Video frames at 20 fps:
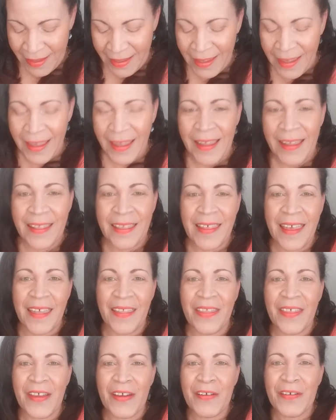And then
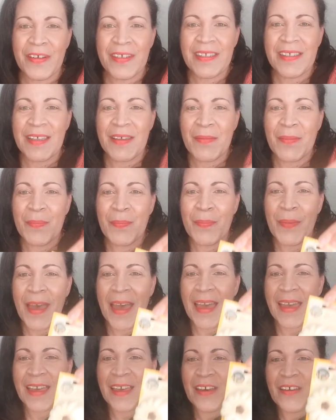there is a
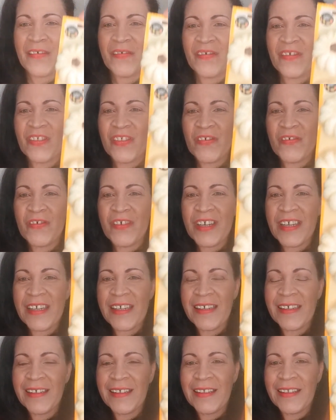pack of 3
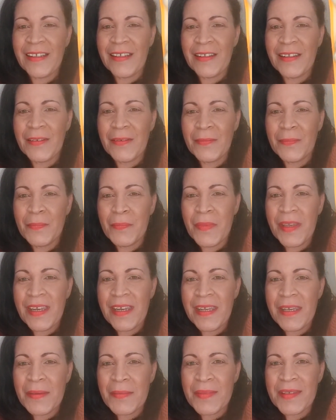
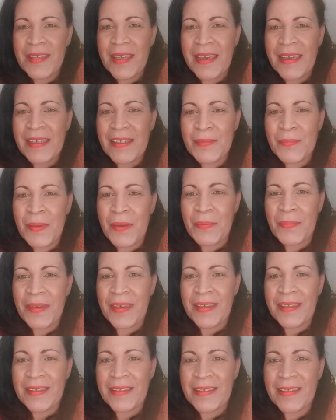medium-sized
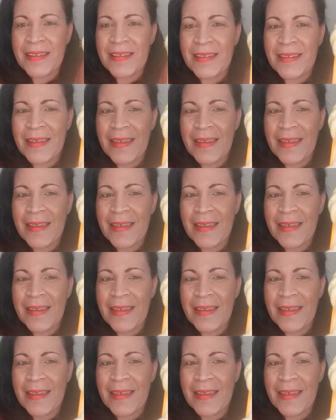pumpkins,